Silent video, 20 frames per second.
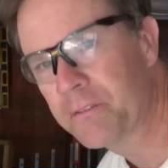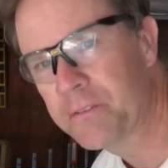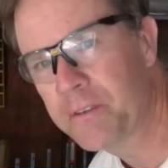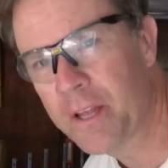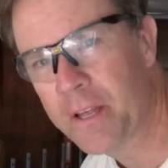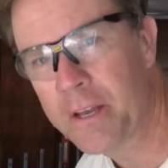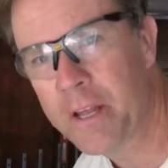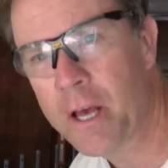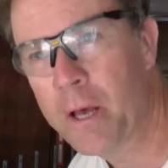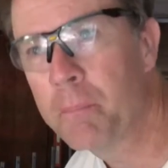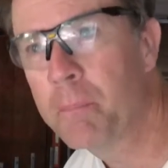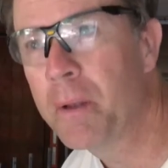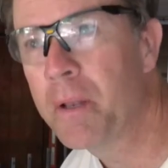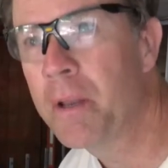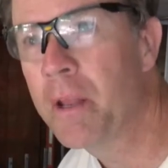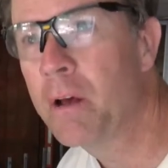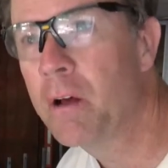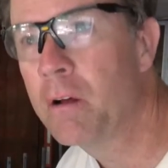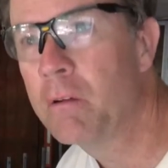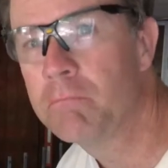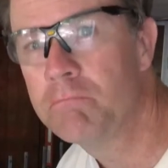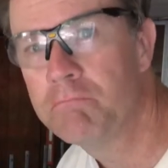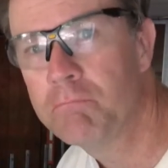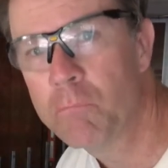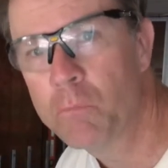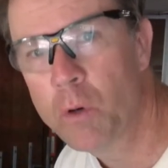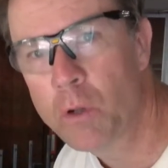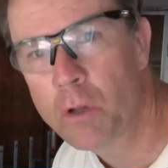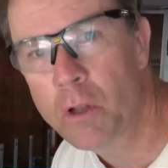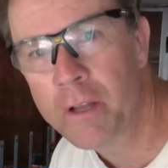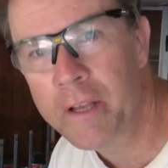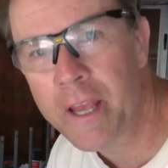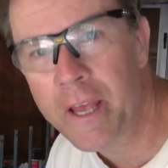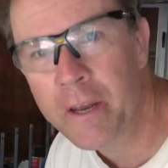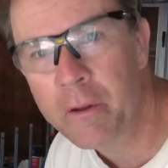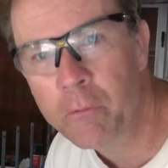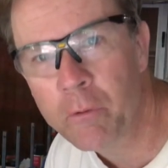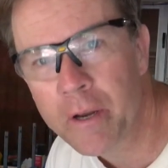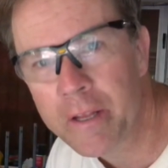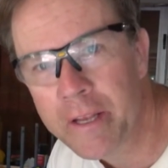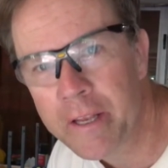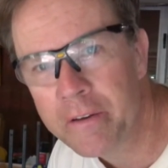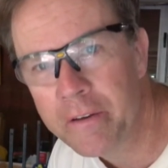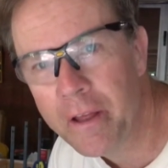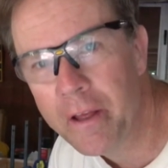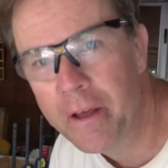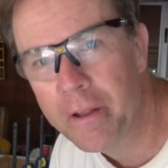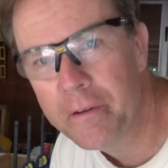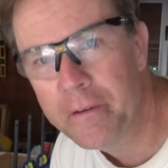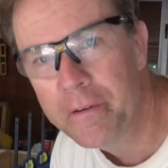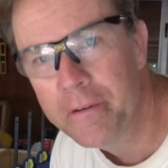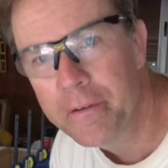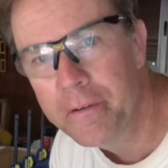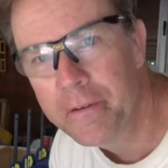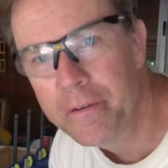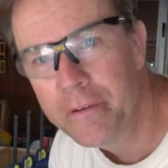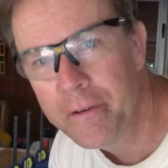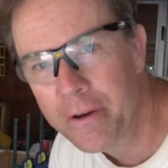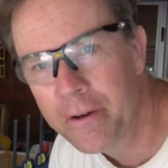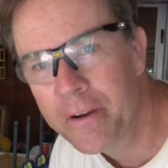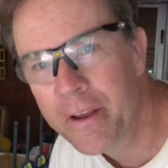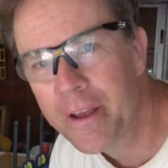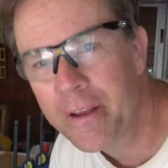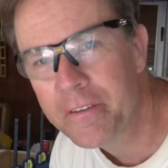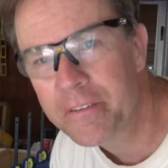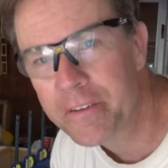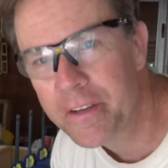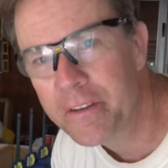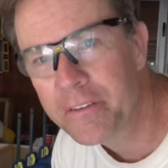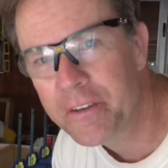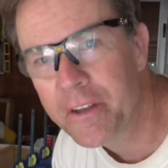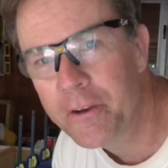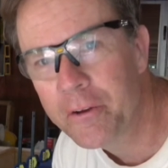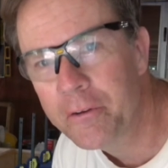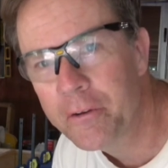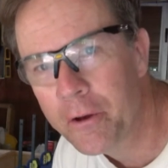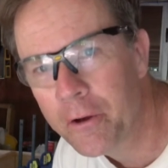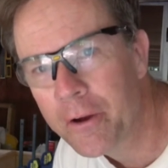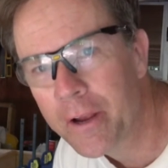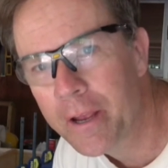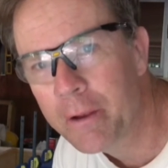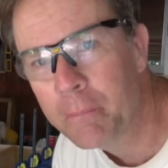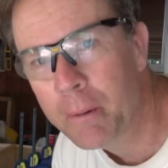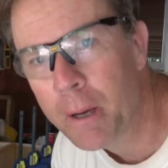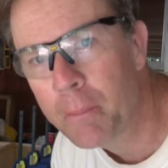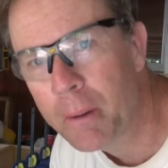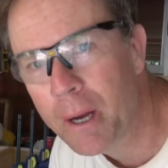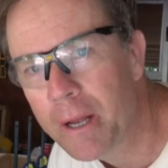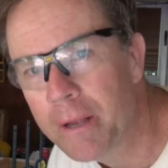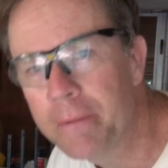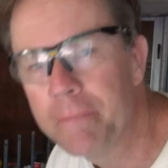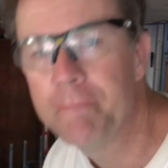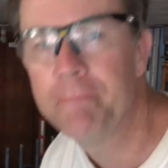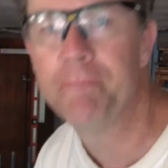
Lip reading: set up, and we'll look at it when I get done. Okay, see you soon. Okay, bye-bye.